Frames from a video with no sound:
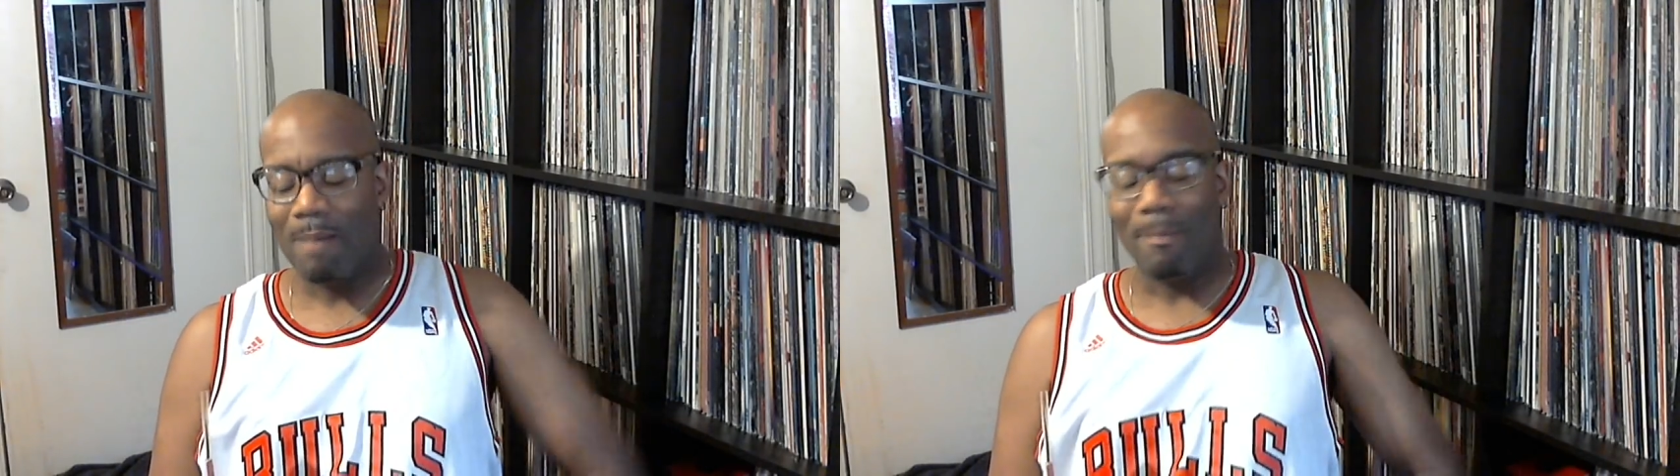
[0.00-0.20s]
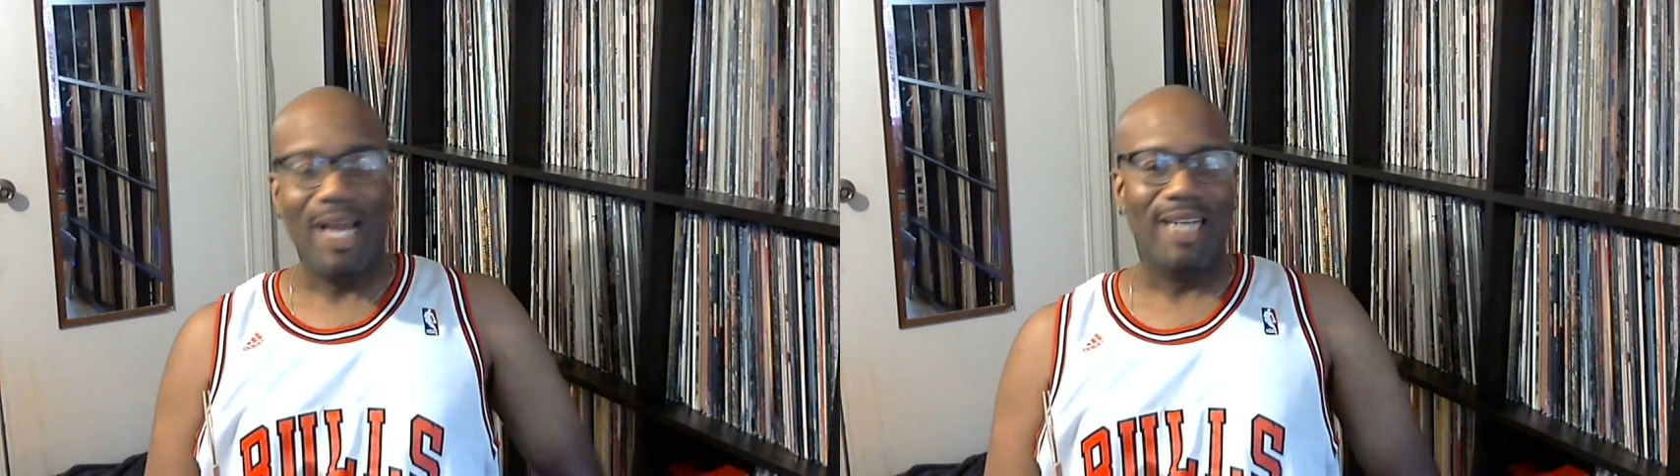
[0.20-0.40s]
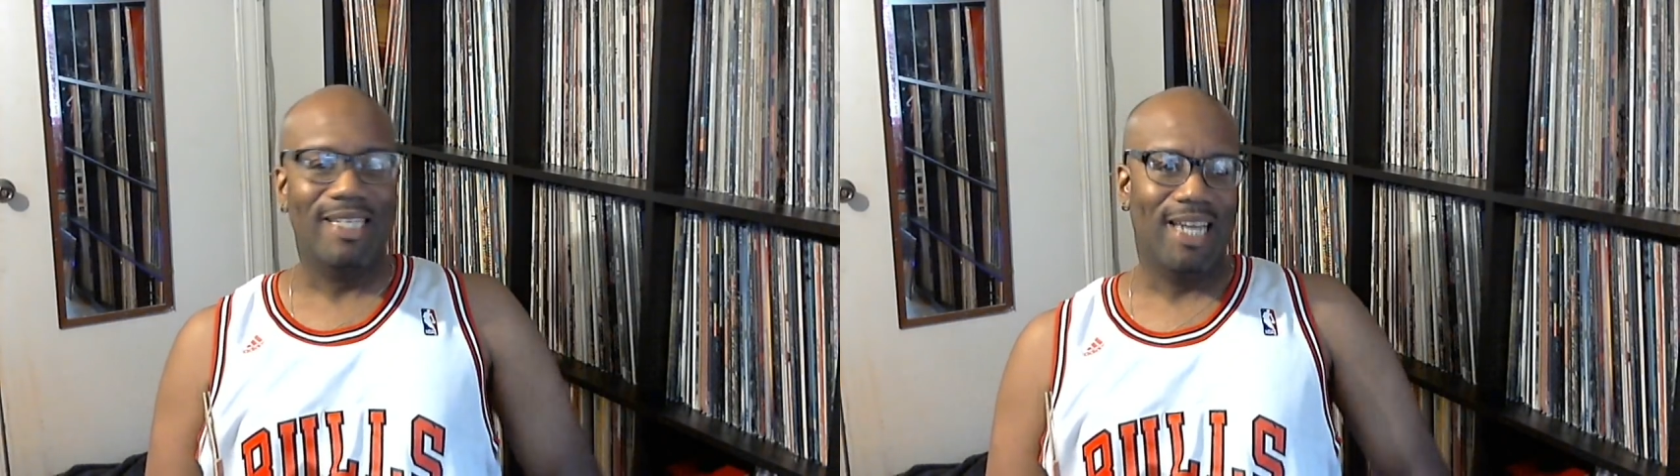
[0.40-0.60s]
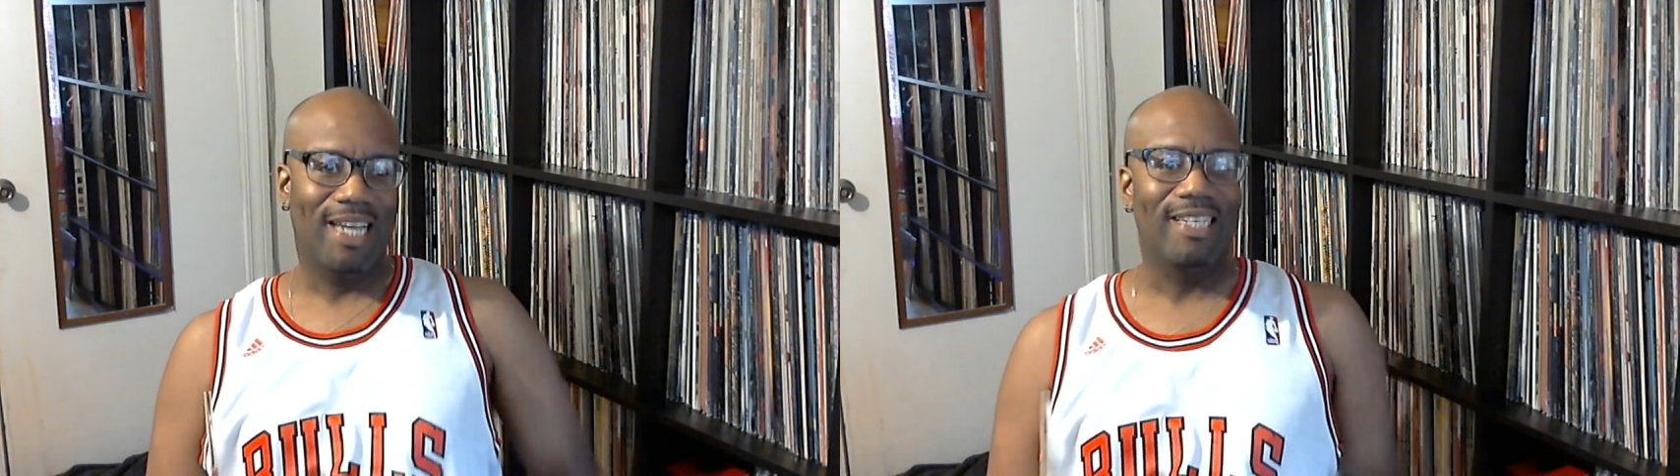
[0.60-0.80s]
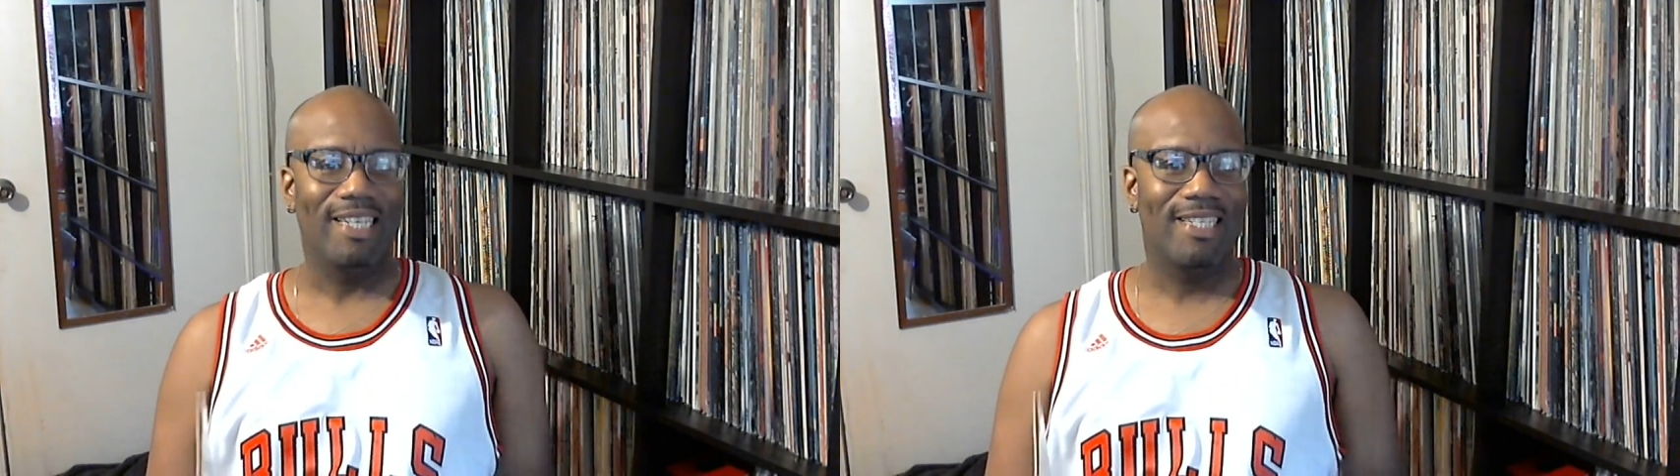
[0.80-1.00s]
Black Saint
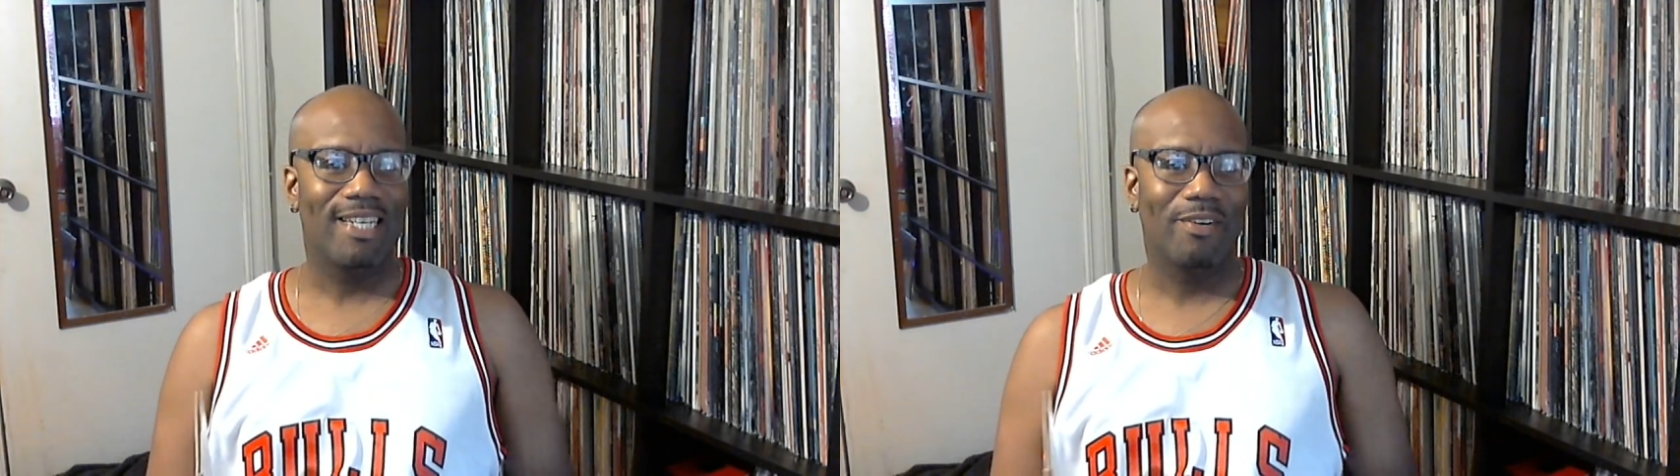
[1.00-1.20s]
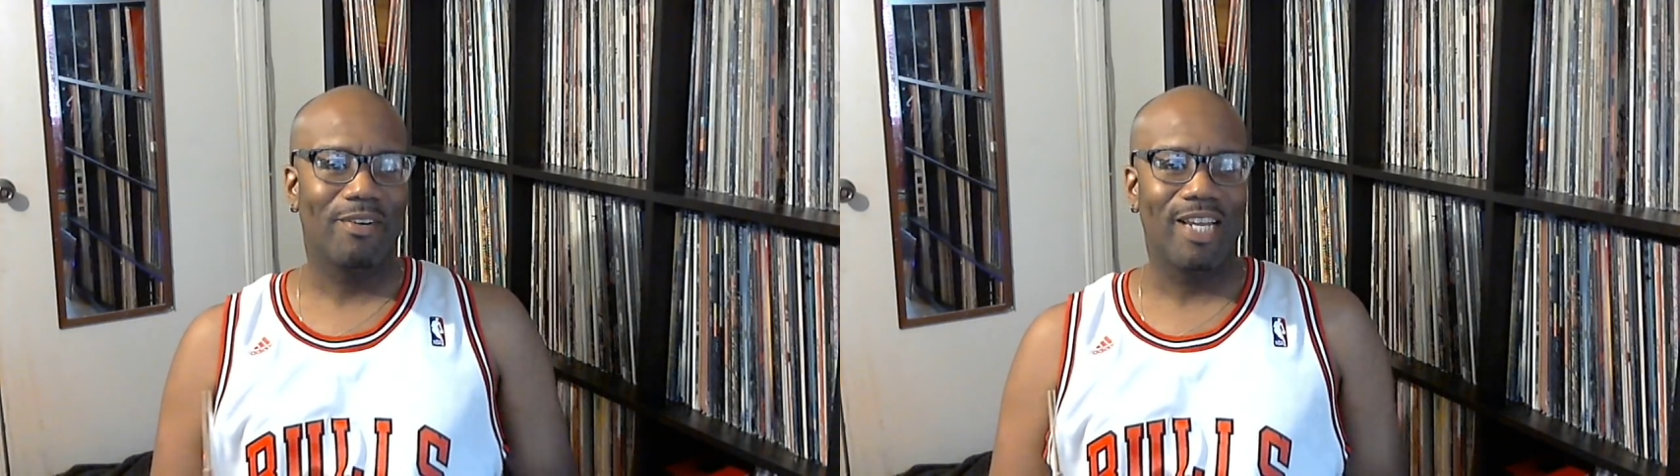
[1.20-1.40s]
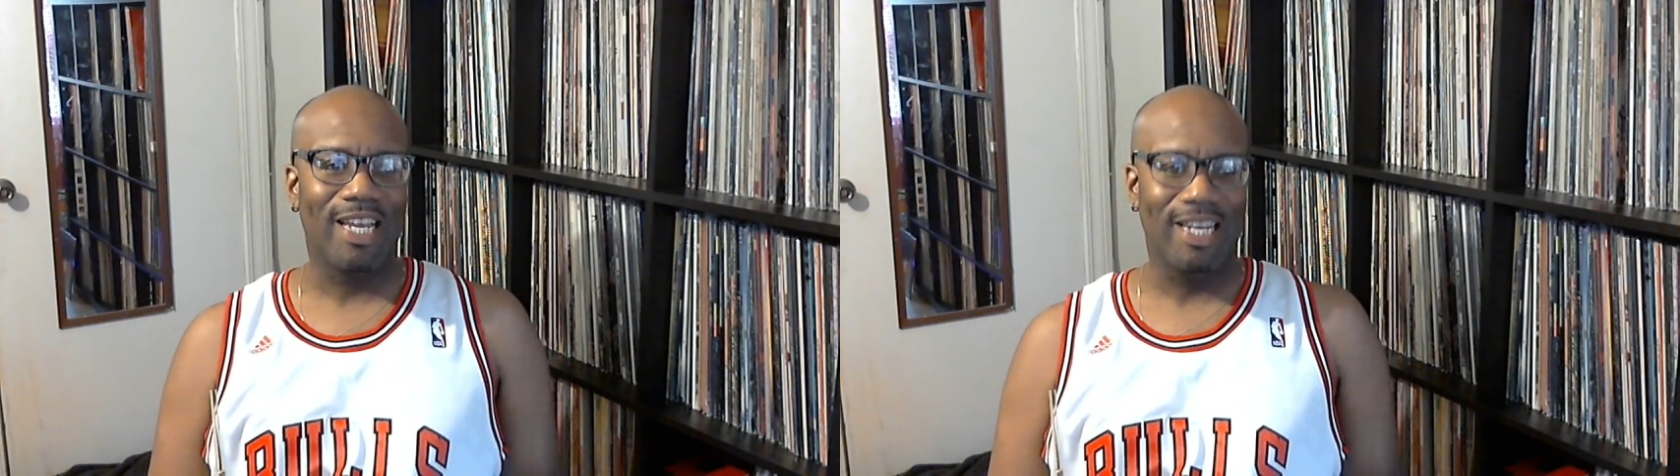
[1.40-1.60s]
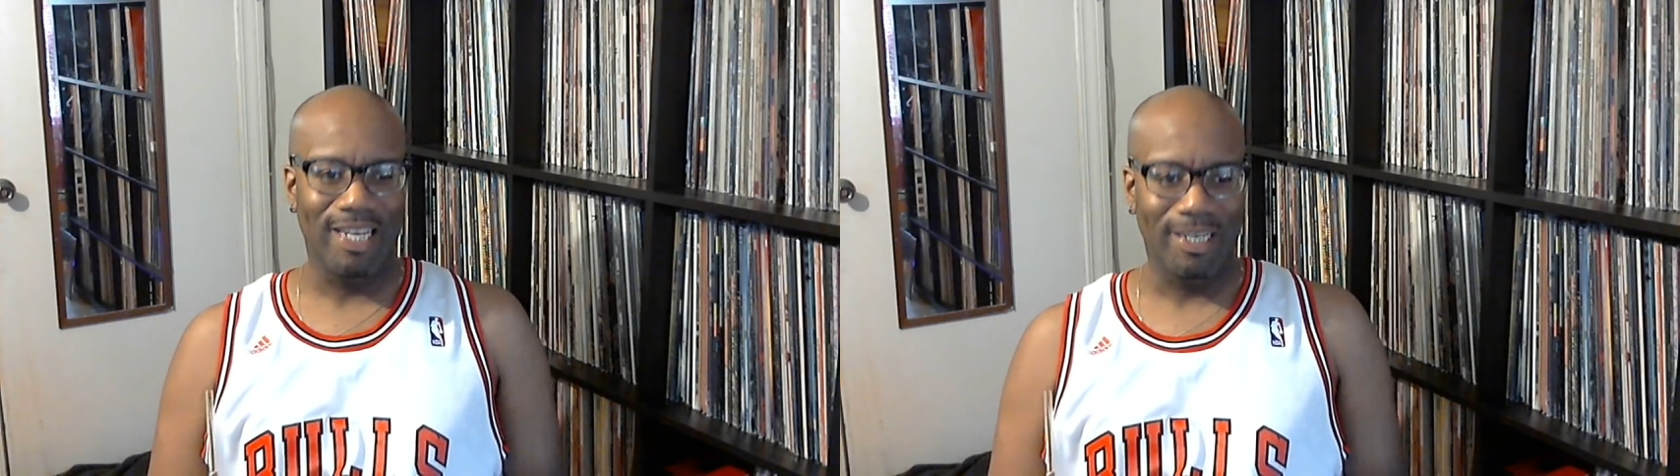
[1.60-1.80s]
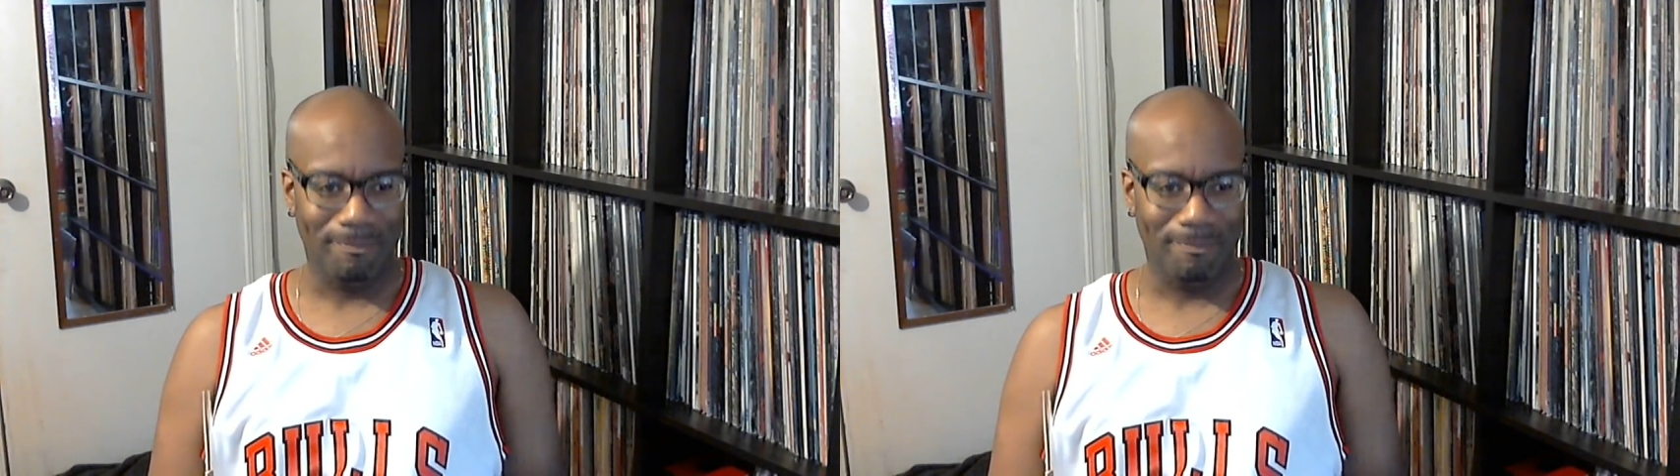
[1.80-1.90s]
and the Center Lady.